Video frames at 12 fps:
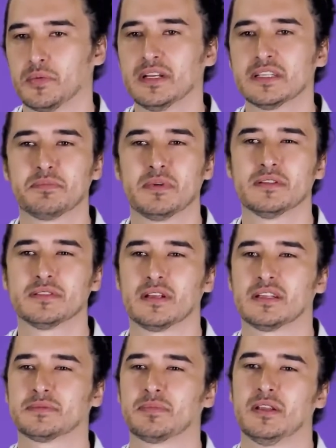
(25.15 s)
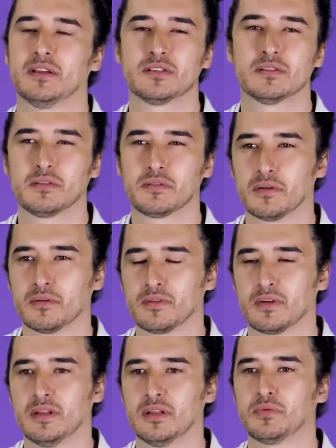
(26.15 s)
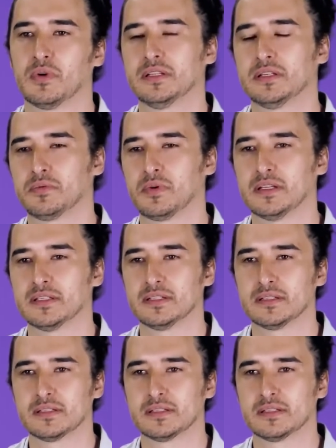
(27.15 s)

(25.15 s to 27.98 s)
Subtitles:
we experienced exponential growth in 2020.